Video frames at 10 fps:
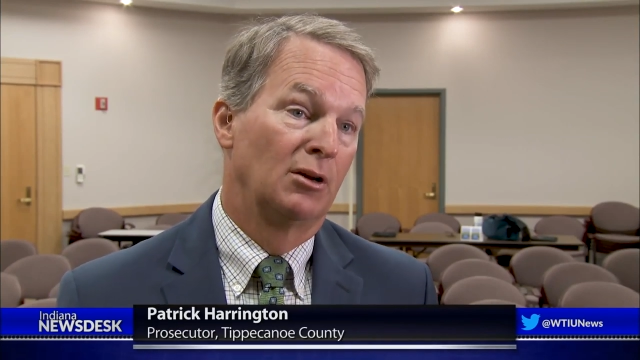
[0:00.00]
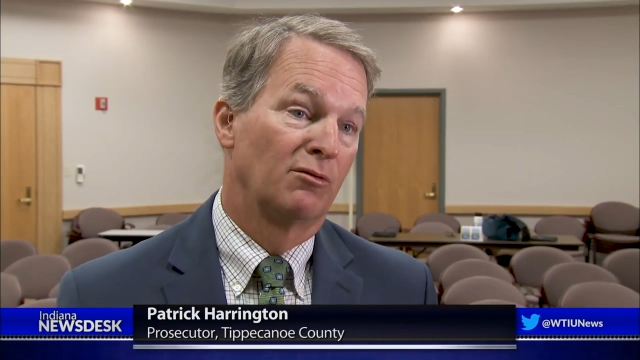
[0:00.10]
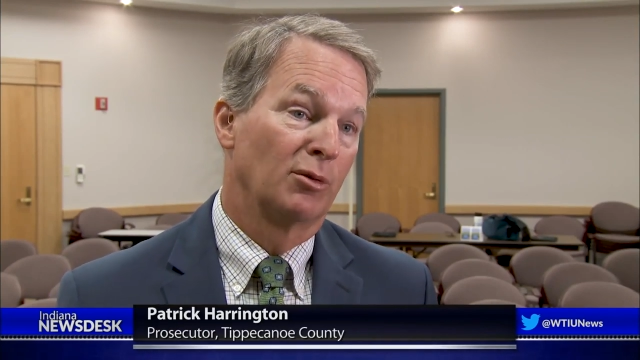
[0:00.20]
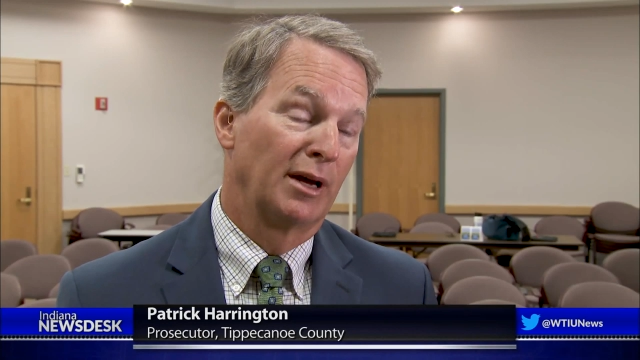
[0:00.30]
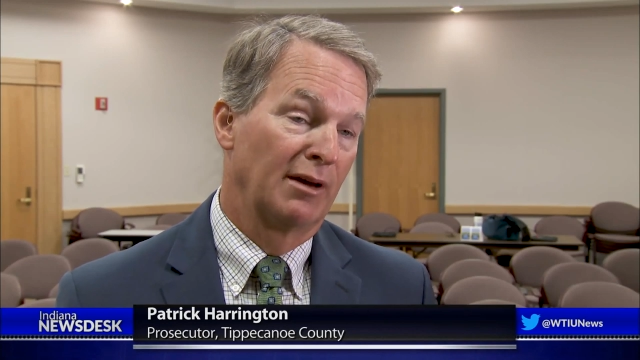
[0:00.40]

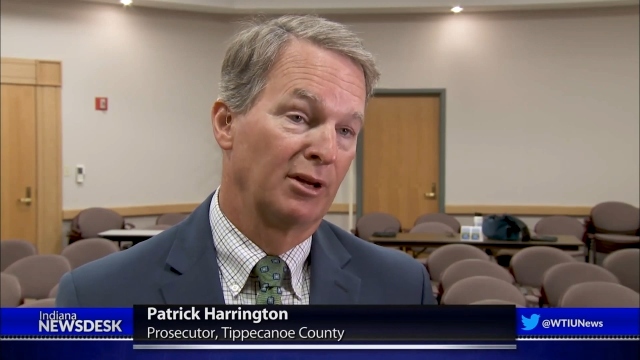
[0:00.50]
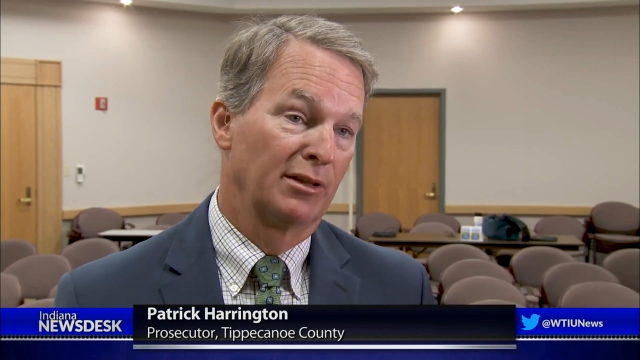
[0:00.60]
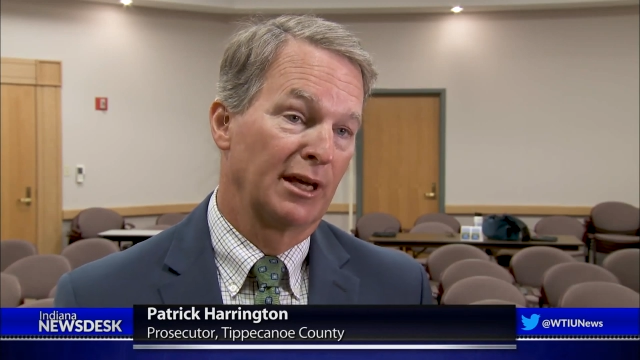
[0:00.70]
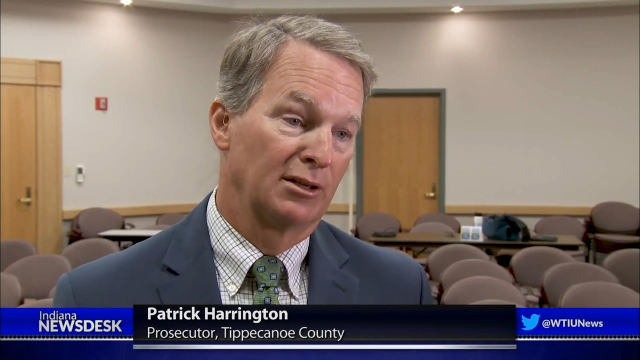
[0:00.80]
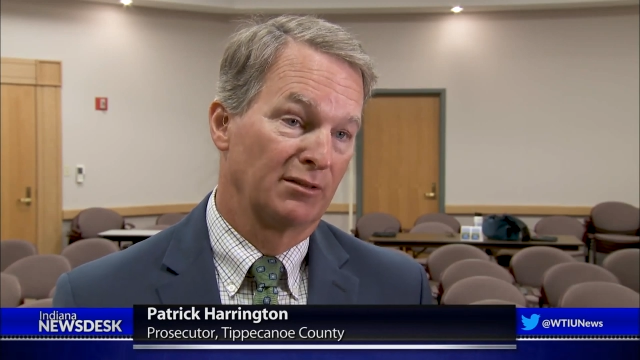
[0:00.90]
from having
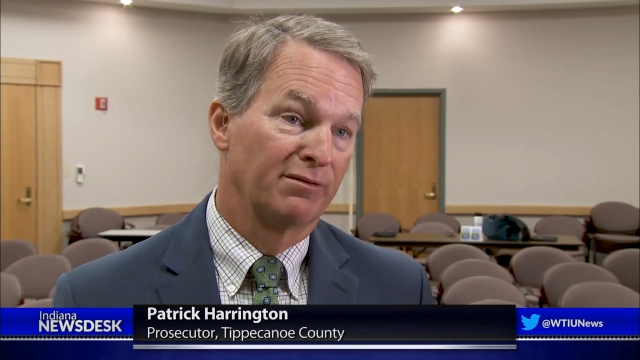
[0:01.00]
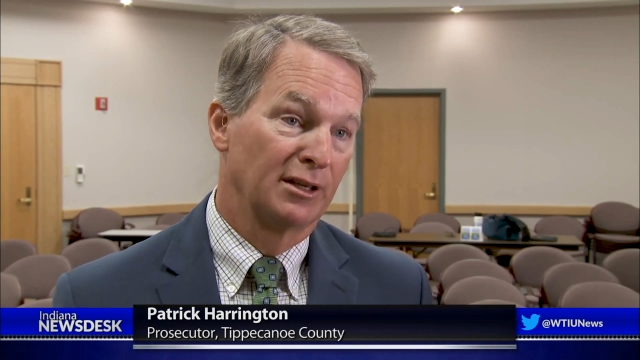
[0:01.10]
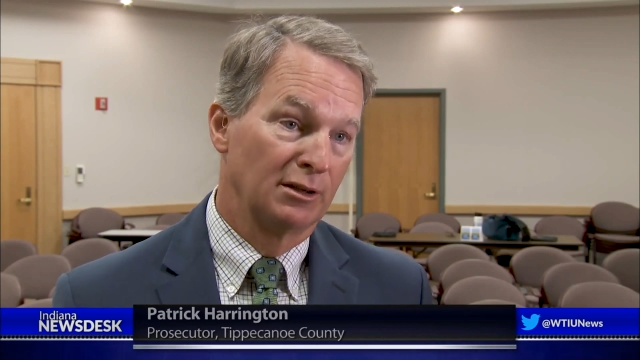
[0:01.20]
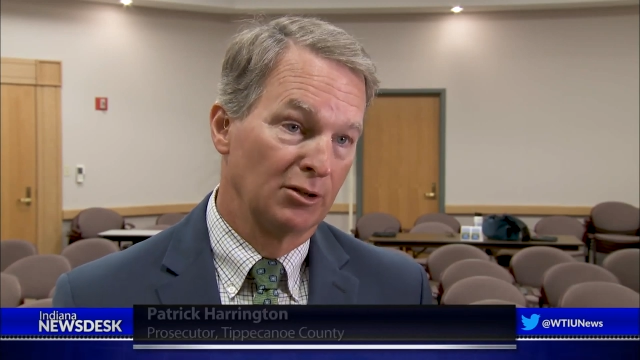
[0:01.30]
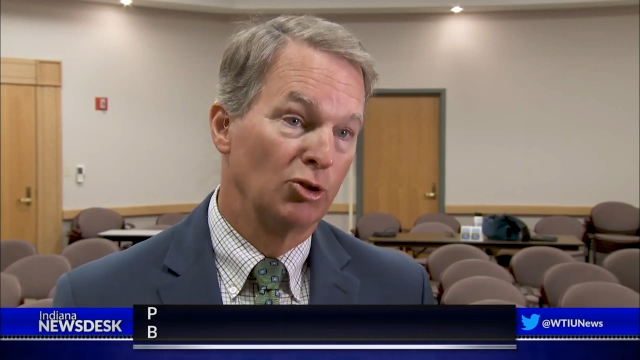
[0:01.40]
that
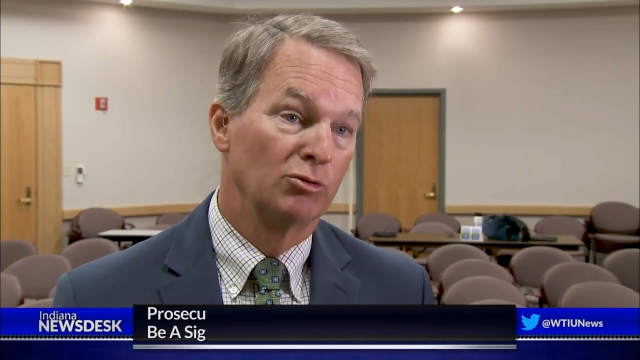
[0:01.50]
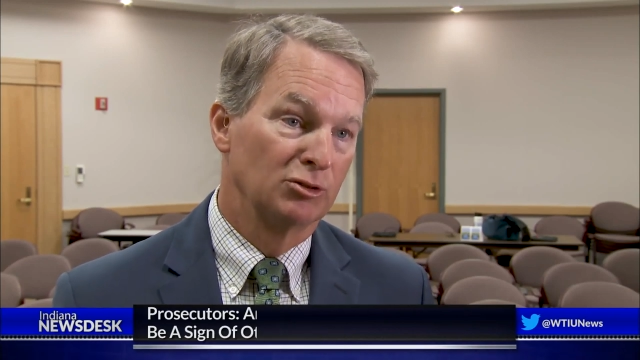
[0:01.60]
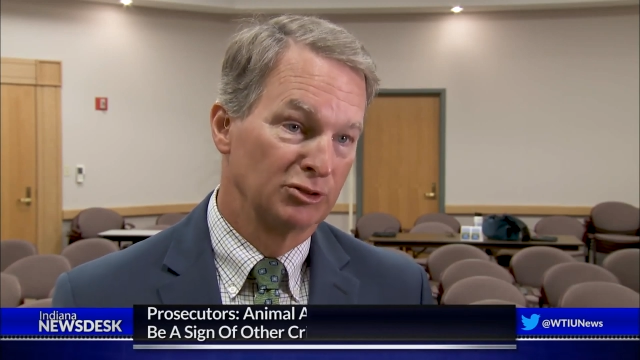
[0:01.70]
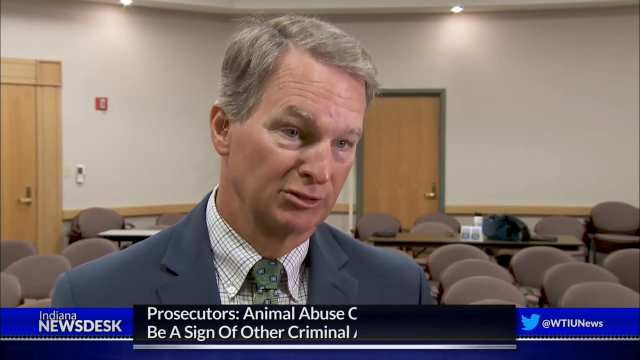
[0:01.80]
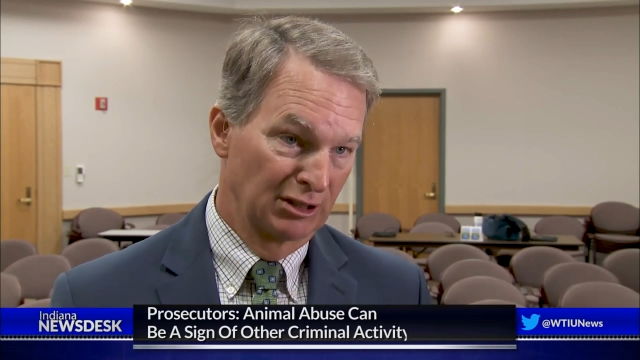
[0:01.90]
defendant who was